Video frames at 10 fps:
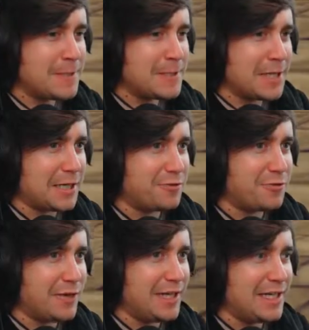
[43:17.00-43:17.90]
Turn
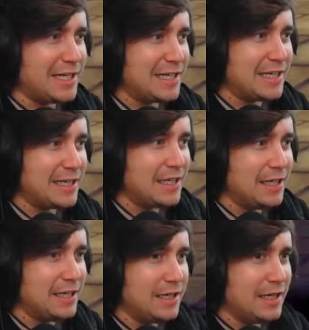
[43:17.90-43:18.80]
free.
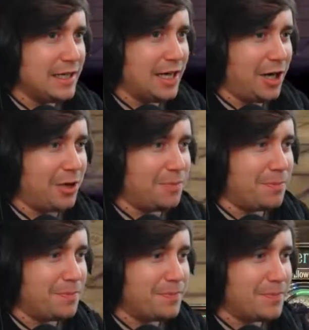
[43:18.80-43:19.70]
Help!
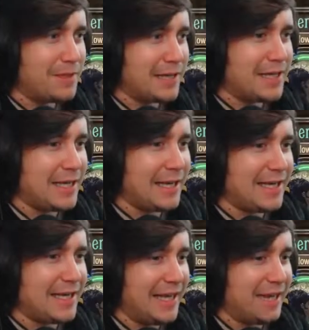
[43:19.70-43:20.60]
They're
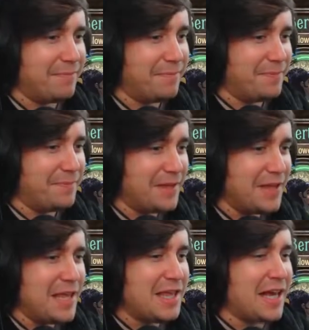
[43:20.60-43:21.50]
killing him.
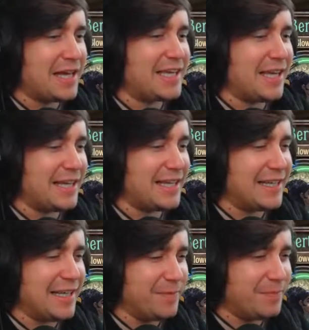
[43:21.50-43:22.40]
They're killing
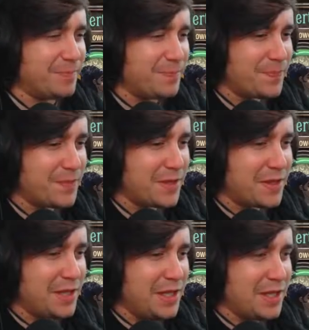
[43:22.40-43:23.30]
him.
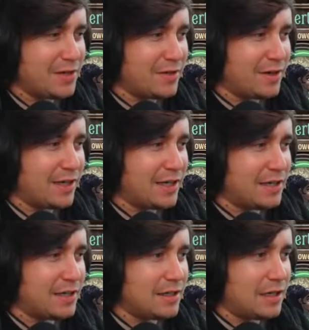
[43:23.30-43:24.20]
Right.
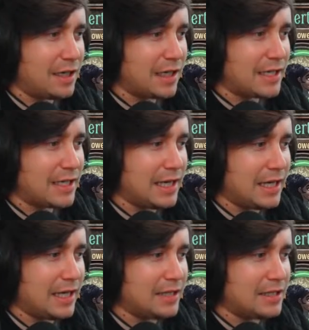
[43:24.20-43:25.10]
I
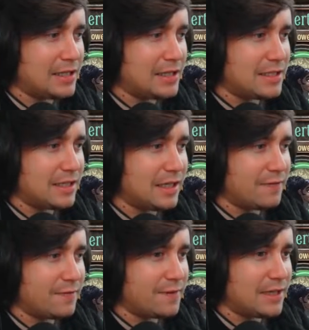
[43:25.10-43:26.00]
can
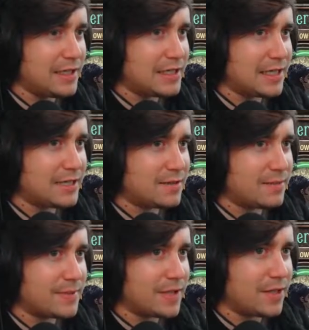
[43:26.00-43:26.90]
definitely take
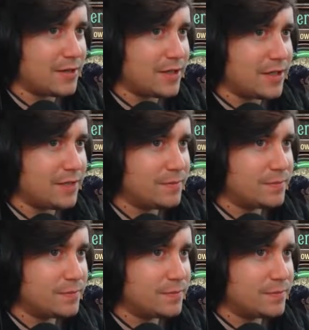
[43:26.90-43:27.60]
someone down now.